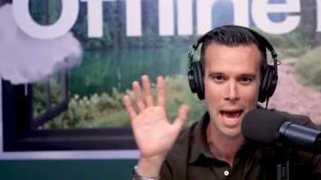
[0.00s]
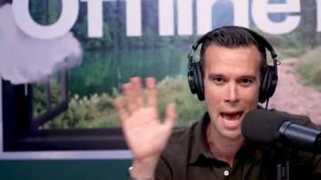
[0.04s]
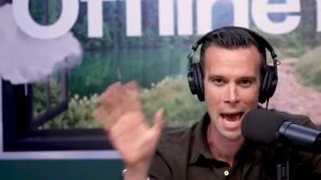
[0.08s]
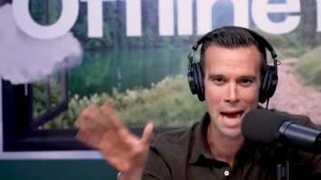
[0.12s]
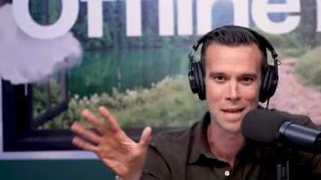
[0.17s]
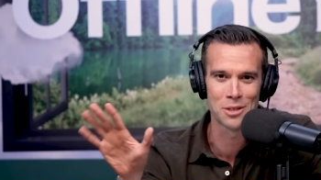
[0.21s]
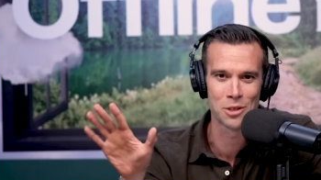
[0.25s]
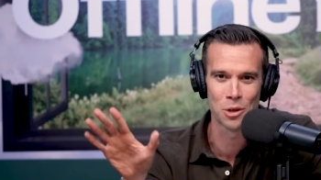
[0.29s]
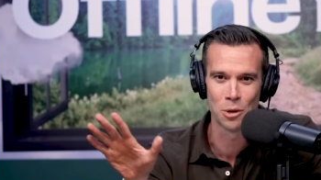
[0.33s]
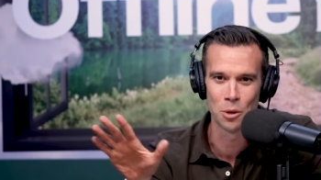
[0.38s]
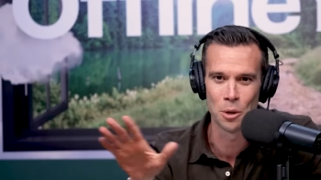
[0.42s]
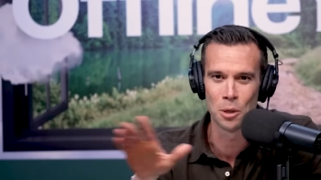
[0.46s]

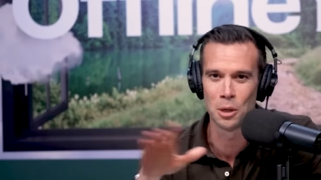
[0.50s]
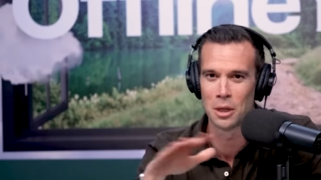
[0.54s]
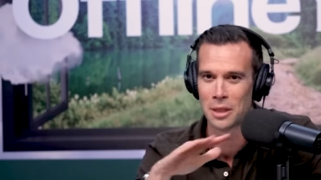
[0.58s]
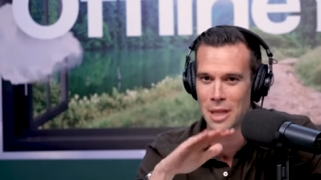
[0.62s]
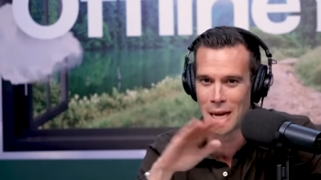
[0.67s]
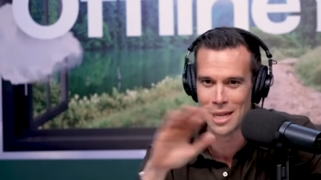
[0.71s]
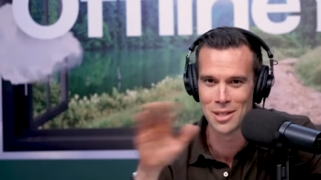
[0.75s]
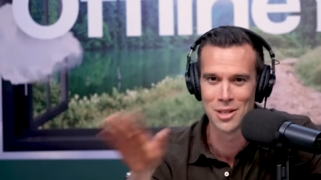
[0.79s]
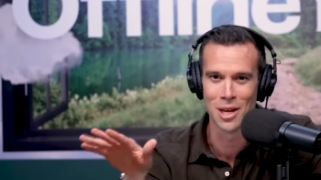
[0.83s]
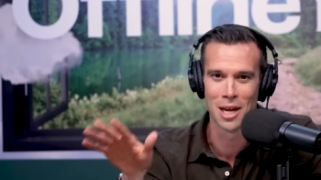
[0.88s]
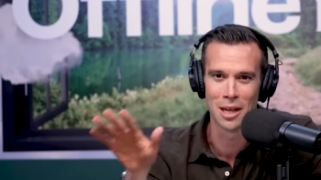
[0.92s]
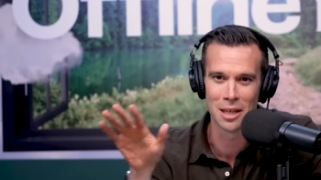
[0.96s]
asshole and
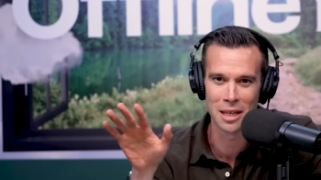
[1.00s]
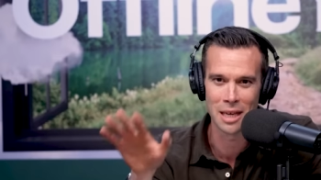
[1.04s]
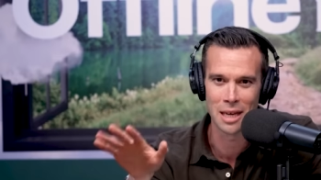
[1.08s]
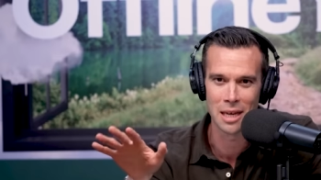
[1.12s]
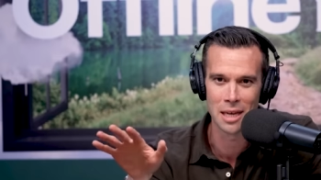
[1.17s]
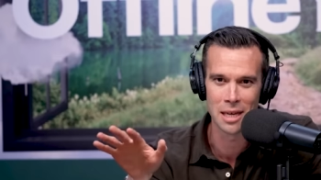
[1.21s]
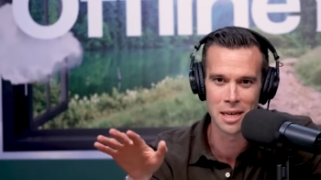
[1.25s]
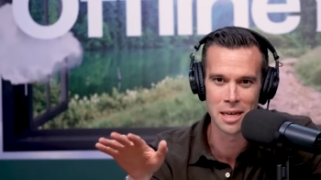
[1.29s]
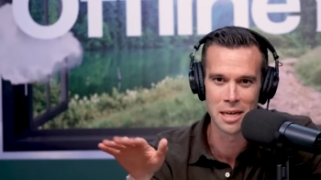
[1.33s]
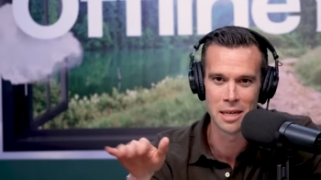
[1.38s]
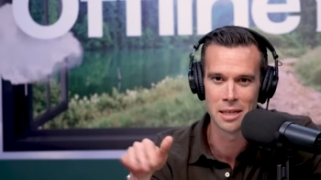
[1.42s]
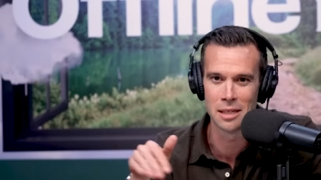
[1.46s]
that's all
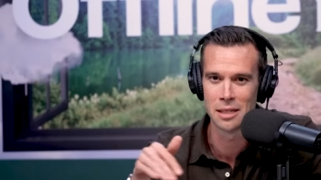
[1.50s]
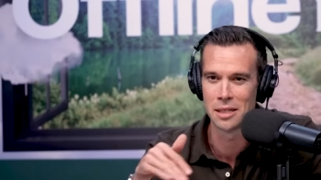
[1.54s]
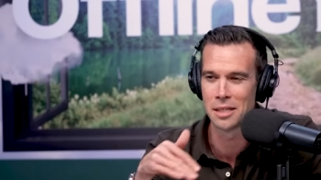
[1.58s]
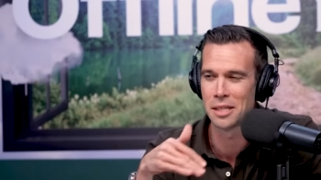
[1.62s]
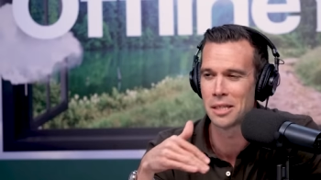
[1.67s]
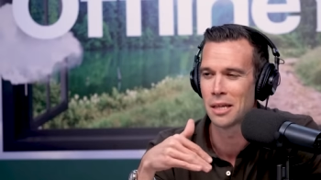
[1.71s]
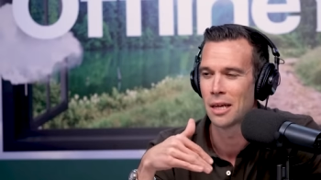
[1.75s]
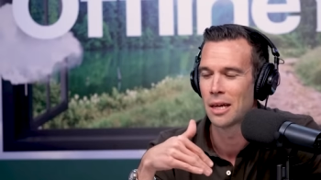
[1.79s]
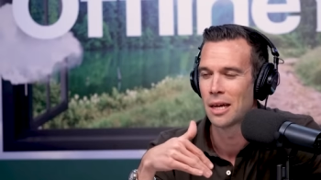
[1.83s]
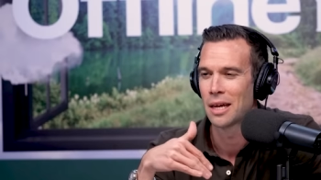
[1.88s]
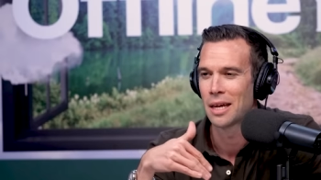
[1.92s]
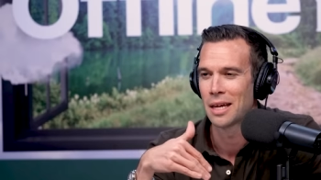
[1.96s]
he is,